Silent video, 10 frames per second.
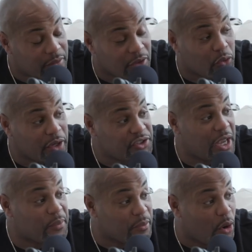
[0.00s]
The great
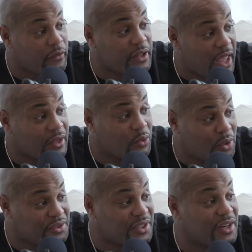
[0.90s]
champion Marvin Hagler
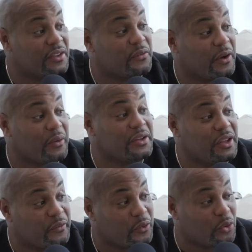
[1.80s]
once said, it's very
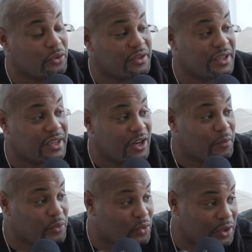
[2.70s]
difficult to get
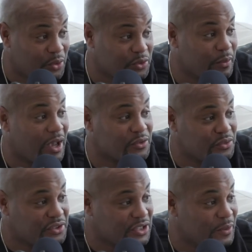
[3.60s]
up and run those miles
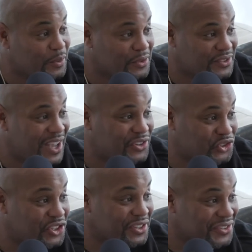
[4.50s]
when you're sleeping on satin
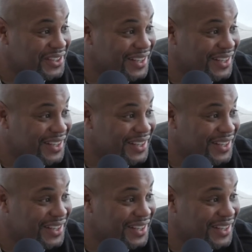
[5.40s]
sheets.